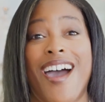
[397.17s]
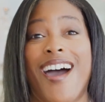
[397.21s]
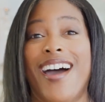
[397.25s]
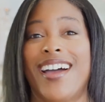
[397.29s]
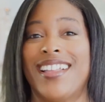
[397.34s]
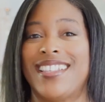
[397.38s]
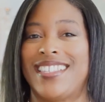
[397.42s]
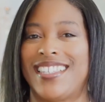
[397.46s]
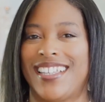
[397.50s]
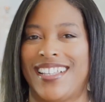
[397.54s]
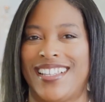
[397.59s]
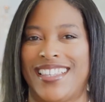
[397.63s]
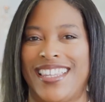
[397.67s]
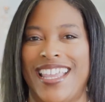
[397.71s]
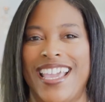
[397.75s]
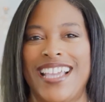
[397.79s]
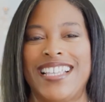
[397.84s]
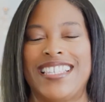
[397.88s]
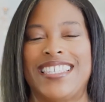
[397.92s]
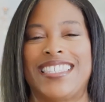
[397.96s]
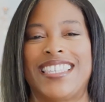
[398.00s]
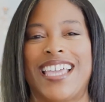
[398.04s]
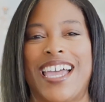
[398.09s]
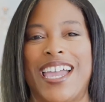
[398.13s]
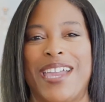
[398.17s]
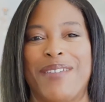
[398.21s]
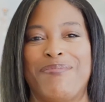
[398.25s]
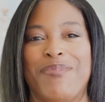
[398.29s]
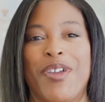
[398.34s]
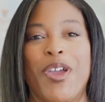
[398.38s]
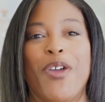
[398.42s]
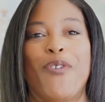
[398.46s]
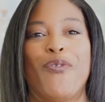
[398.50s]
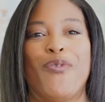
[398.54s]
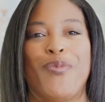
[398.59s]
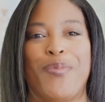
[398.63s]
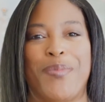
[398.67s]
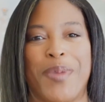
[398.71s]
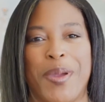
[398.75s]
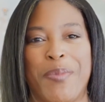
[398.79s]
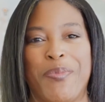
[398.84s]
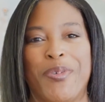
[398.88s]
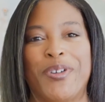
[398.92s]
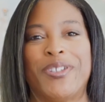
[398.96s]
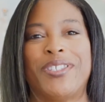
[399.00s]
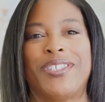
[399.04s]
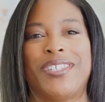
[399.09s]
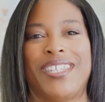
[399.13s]
Until next time,
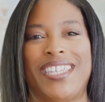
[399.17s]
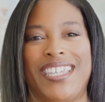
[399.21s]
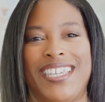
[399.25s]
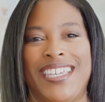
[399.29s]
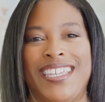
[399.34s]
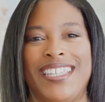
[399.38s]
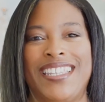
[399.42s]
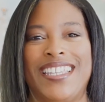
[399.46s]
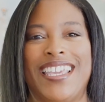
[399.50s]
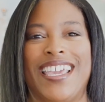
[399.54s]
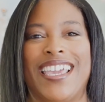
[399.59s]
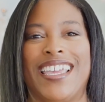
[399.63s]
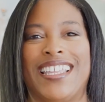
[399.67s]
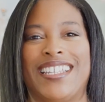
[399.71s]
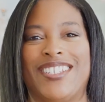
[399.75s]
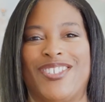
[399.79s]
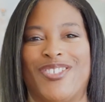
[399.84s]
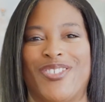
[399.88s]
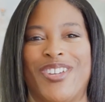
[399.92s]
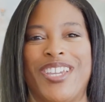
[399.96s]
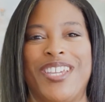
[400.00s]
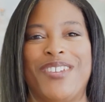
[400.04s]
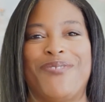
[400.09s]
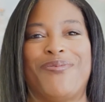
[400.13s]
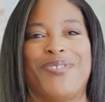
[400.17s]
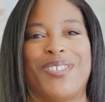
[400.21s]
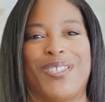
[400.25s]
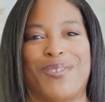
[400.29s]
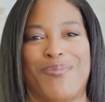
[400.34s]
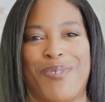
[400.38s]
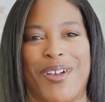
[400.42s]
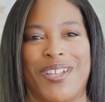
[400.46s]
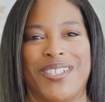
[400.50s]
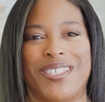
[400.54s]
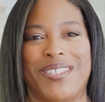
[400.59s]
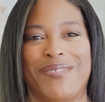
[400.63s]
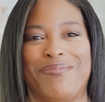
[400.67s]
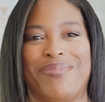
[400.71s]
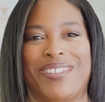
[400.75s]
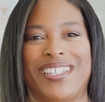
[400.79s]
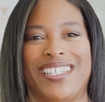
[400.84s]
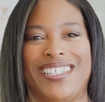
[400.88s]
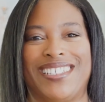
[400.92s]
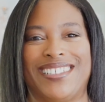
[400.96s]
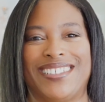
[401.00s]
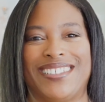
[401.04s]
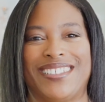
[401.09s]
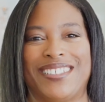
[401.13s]
remember to eat and drink
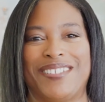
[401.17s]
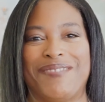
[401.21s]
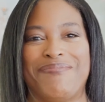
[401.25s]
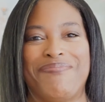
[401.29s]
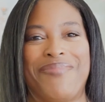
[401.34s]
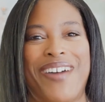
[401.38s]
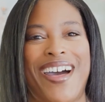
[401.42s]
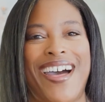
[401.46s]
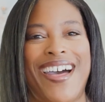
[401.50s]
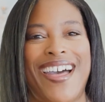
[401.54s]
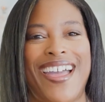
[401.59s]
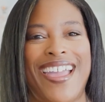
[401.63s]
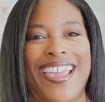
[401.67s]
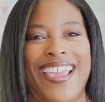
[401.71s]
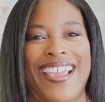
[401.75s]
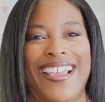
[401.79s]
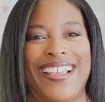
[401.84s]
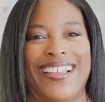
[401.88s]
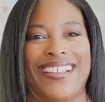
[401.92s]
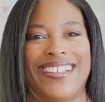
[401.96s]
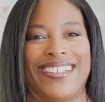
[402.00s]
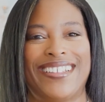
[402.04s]
responsibly. Bye!